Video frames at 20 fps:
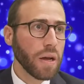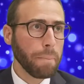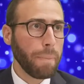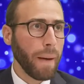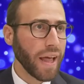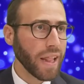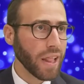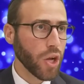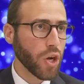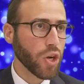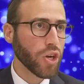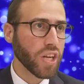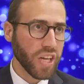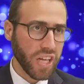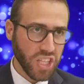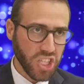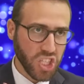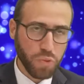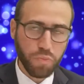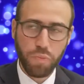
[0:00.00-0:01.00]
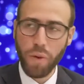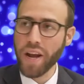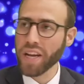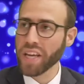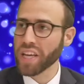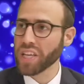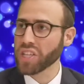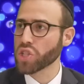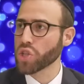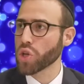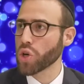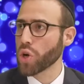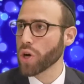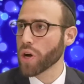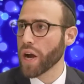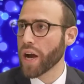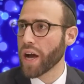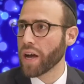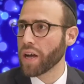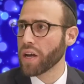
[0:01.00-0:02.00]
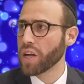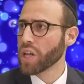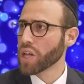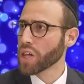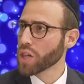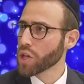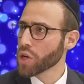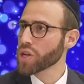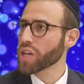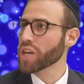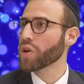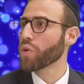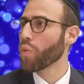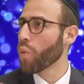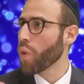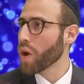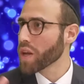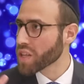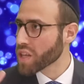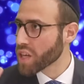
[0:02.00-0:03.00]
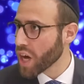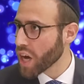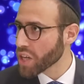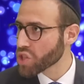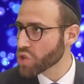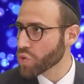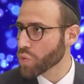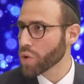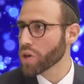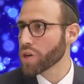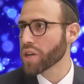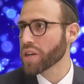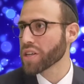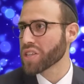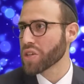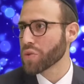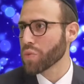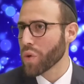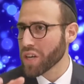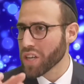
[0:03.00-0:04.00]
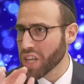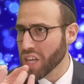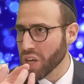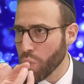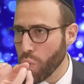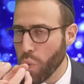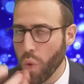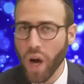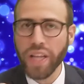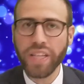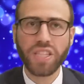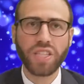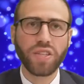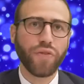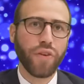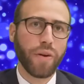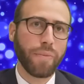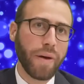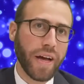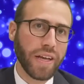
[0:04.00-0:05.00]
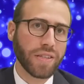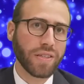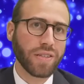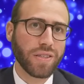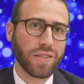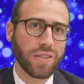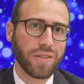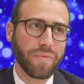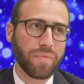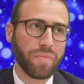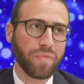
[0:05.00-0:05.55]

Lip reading: by learning and spreading His Torah, learning what God's word is and what He wants from us.